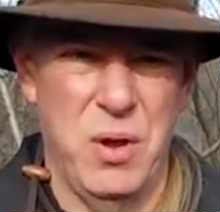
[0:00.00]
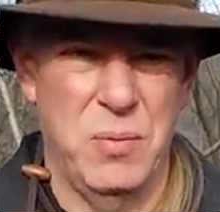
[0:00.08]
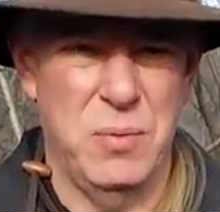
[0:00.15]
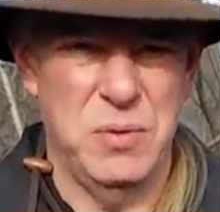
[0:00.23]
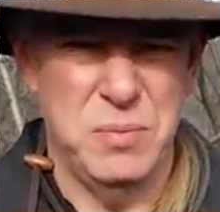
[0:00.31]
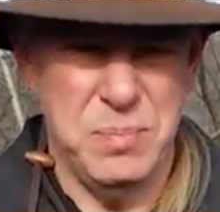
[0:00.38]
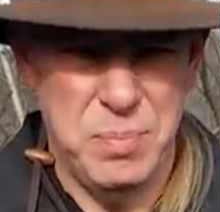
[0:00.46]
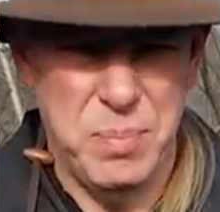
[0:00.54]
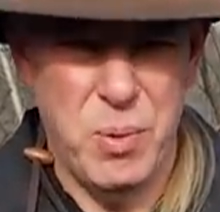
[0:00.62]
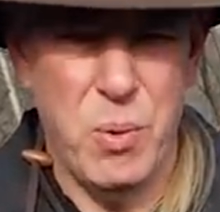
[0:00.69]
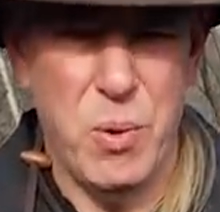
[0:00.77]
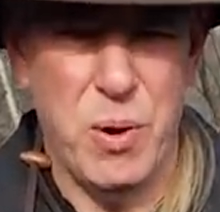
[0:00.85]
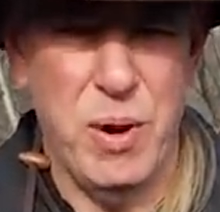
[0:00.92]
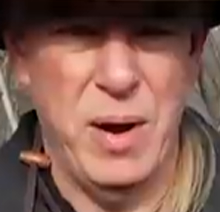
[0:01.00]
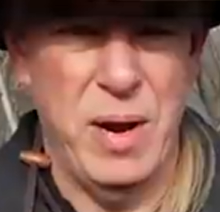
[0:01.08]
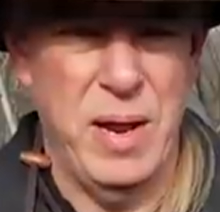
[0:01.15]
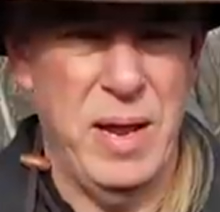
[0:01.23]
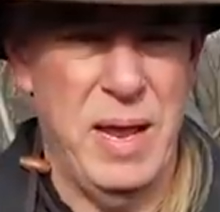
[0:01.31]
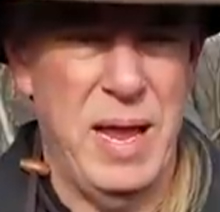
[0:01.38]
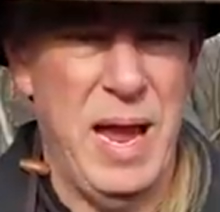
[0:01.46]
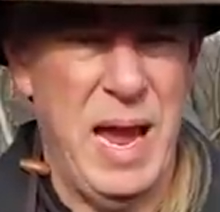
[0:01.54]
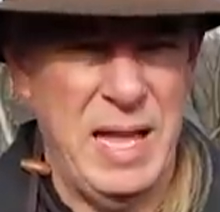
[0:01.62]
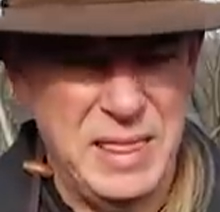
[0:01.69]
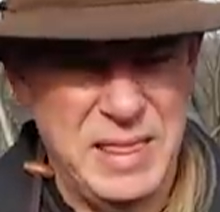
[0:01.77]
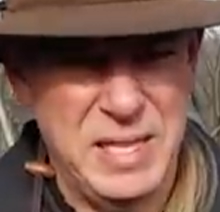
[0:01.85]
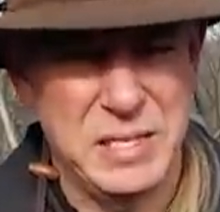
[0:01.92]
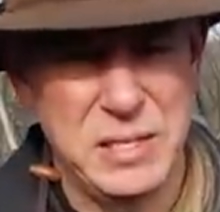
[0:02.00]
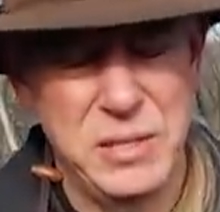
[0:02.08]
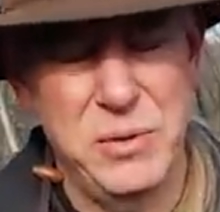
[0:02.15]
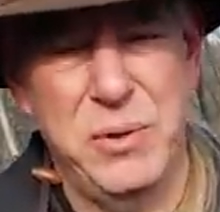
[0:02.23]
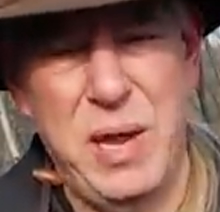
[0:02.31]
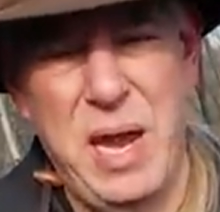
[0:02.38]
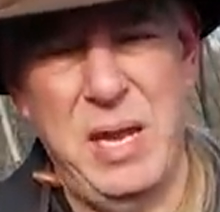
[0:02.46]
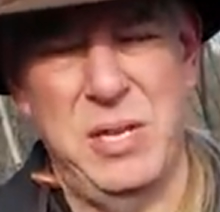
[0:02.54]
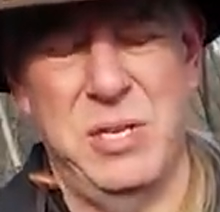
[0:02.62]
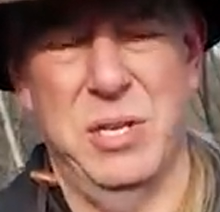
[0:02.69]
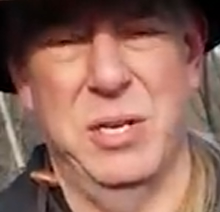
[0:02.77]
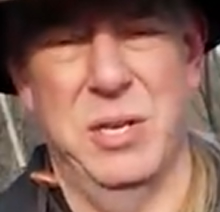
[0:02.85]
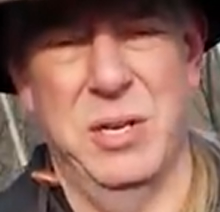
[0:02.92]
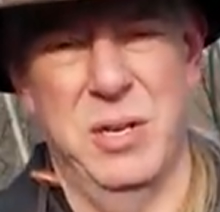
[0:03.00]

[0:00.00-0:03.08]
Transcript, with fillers: was born at this location